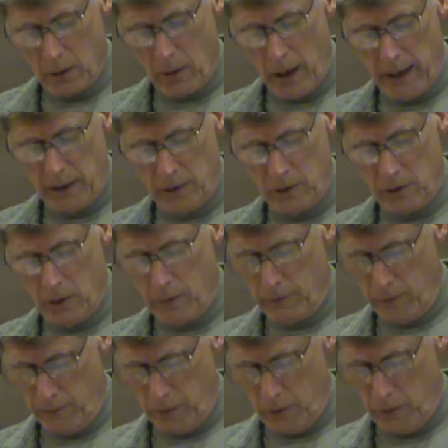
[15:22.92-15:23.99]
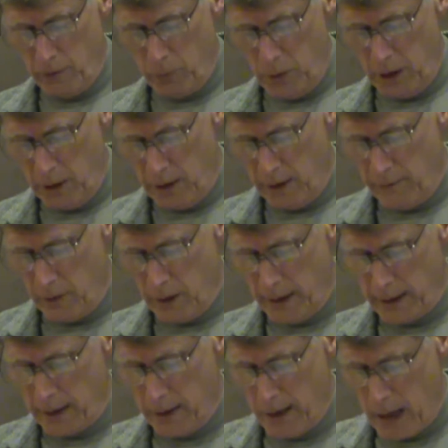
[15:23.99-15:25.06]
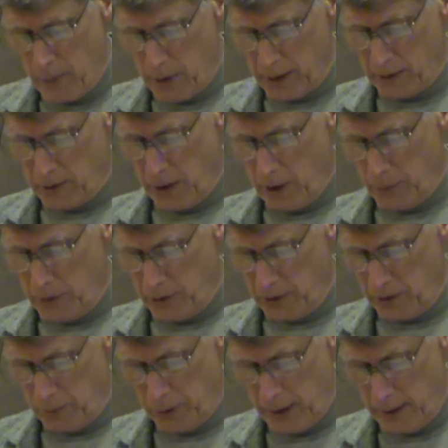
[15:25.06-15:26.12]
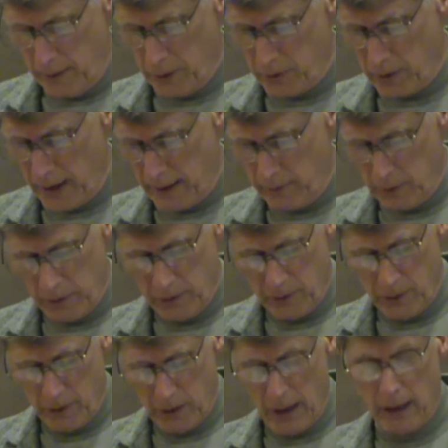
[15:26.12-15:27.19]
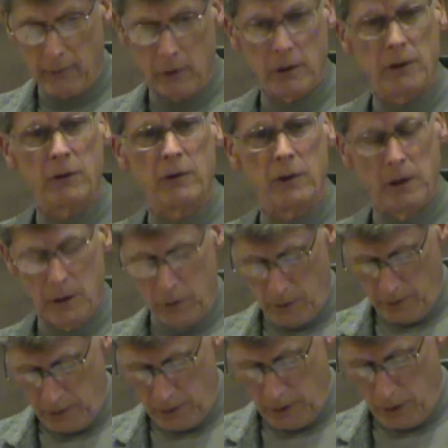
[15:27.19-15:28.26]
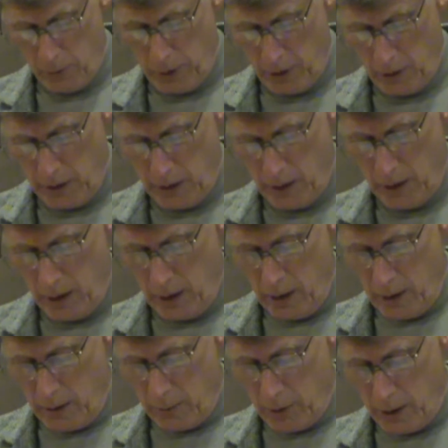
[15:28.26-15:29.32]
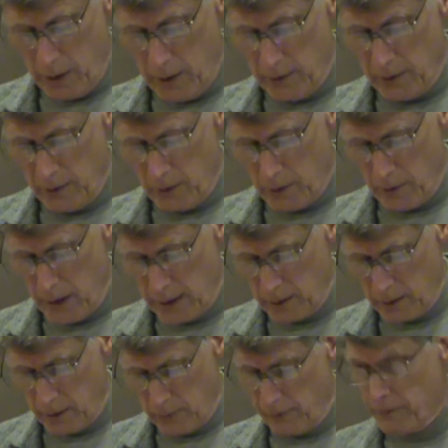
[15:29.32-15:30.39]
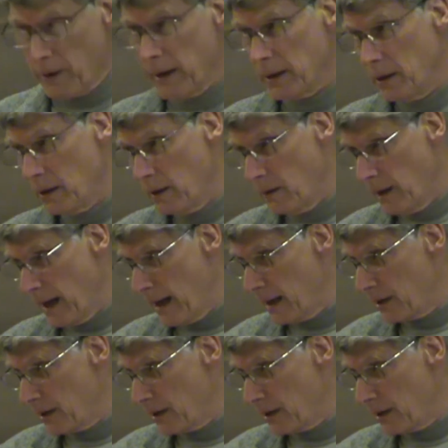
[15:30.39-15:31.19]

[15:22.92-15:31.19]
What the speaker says: Crichton's overview of medieval economics helps explain the travelers and the novelist's interest in the period, but it isn't directly reflected in the